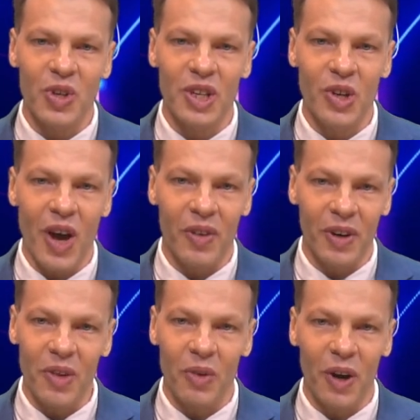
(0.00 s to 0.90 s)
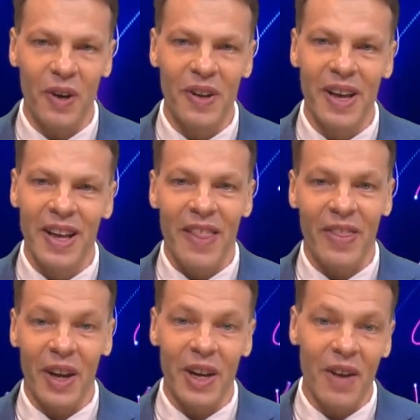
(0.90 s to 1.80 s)
you have another one.
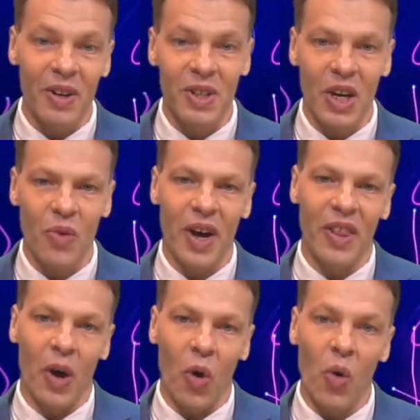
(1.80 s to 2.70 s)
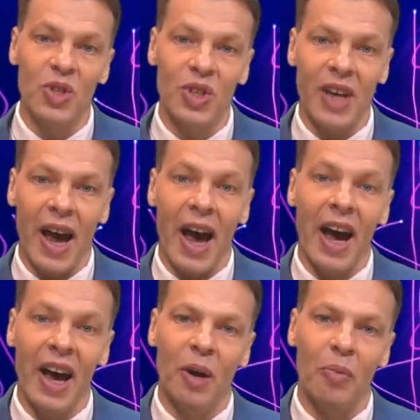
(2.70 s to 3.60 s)
They never take away. They always just
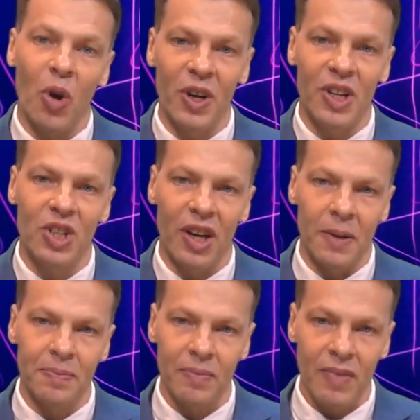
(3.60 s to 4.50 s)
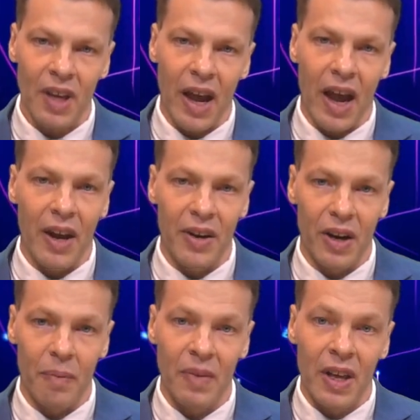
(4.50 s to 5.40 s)
add upon each other. And
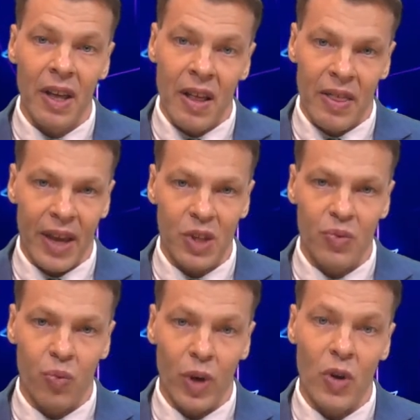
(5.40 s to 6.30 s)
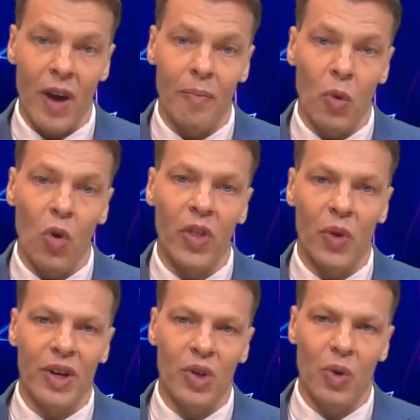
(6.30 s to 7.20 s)
that's if you have more than
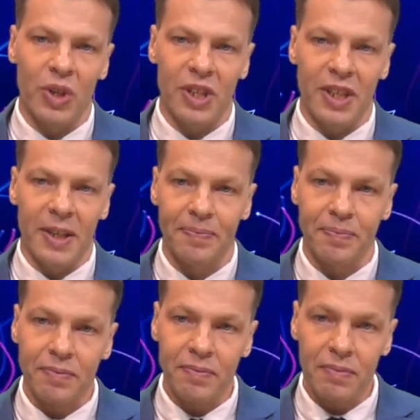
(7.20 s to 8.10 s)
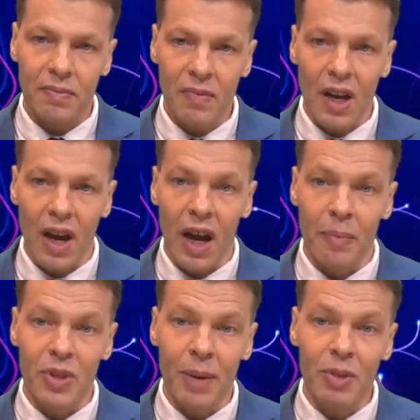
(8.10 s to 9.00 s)
one quantity.
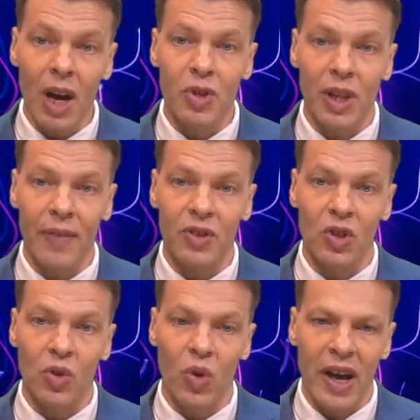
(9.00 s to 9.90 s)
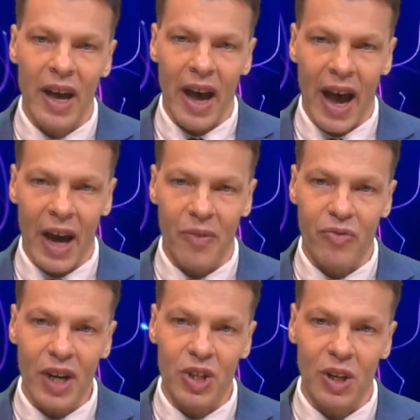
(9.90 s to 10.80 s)
Sometimes you'll have to add
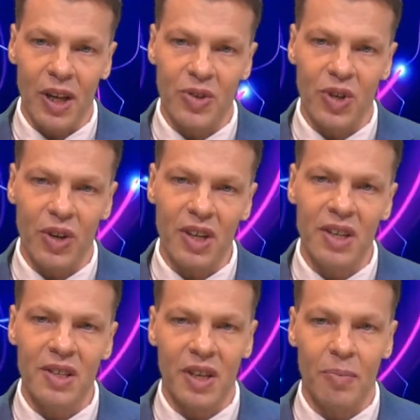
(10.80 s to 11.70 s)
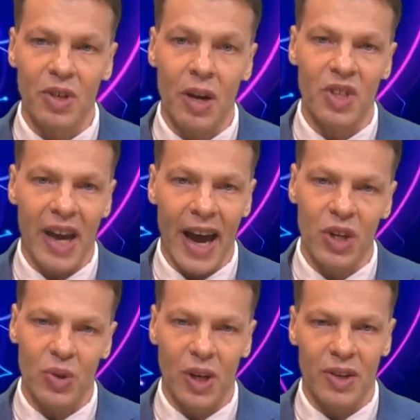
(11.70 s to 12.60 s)
fractional uncertainties, sometimes the
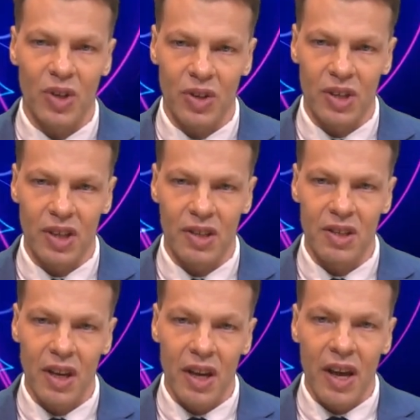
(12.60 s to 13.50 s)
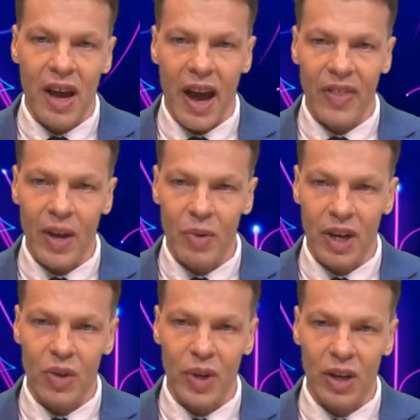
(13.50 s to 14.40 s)
actual uncertainties. And then we had a
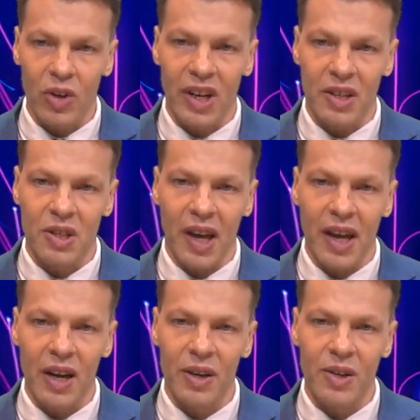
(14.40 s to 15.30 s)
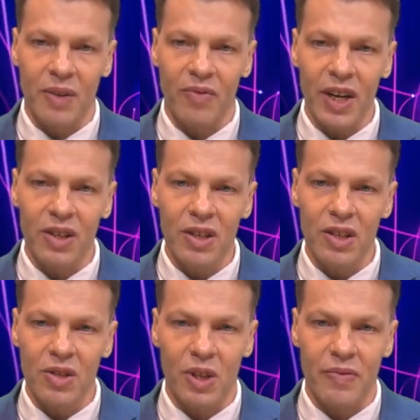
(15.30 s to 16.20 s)
quick look at scalars and vectors,
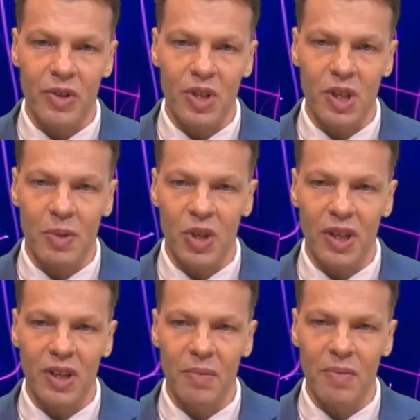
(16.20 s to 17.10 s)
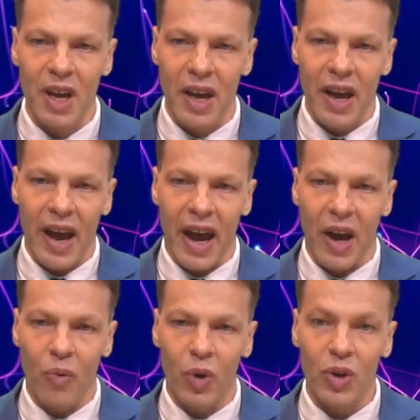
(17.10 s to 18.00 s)
the differences between them. And
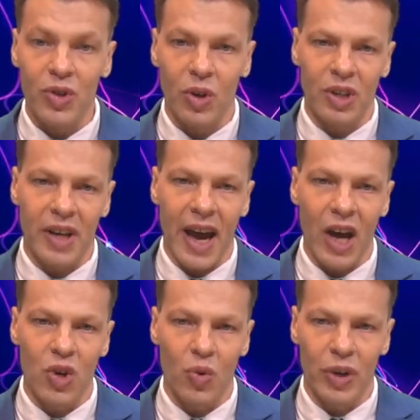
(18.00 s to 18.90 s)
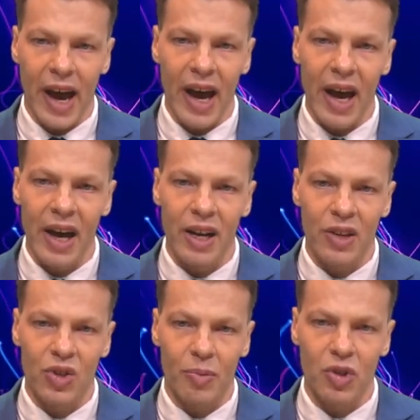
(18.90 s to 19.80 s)
we also looked at how you would add and
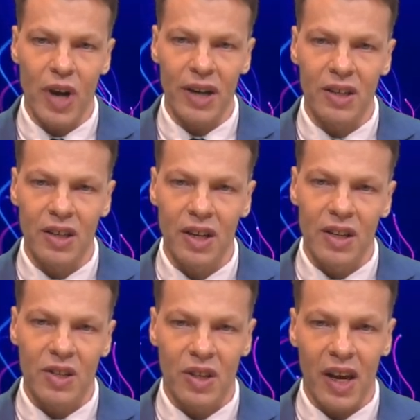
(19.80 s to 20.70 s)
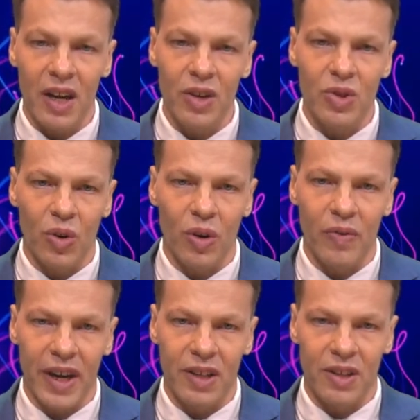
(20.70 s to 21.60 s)
subtract scalars or
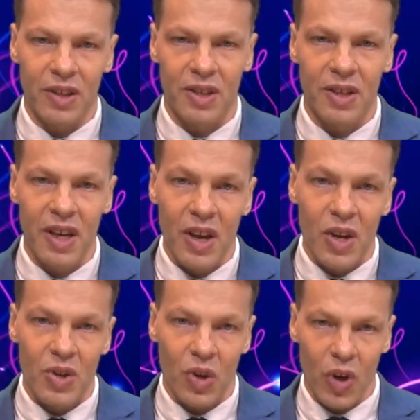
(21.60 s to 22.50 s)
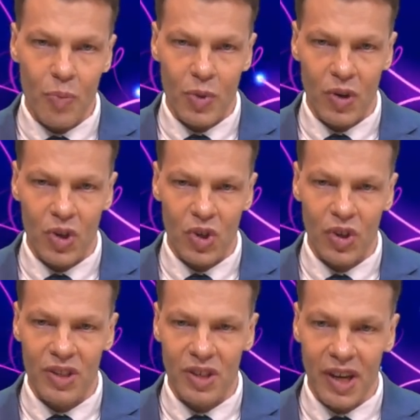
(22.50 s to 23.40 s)
vectors. So we hope you
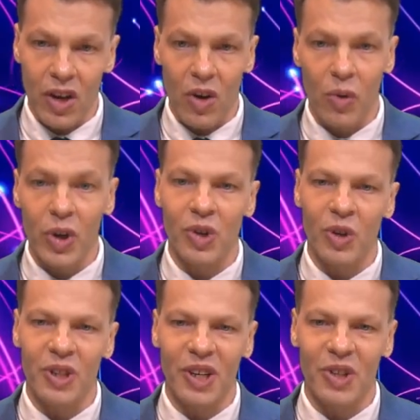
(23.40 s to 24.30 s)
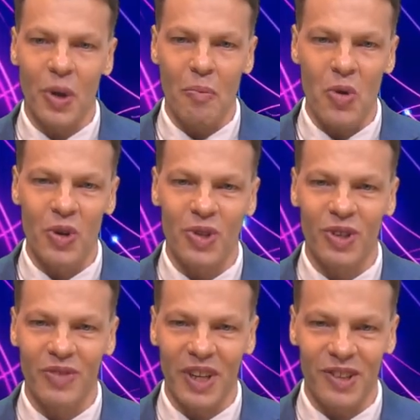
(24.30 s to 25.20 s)
enjoyed today. Oh, we also looked at components of
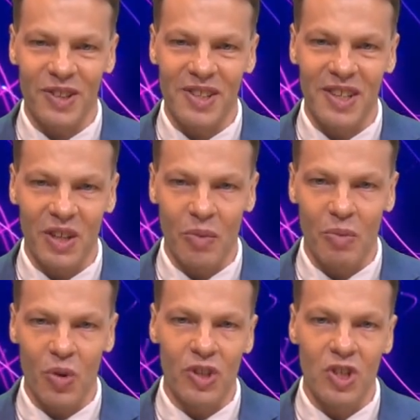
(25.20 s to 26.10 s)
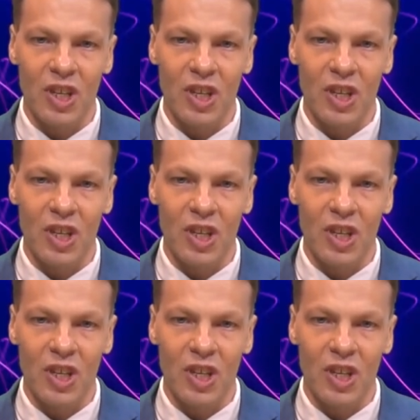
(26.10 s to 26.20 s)
vectors, components.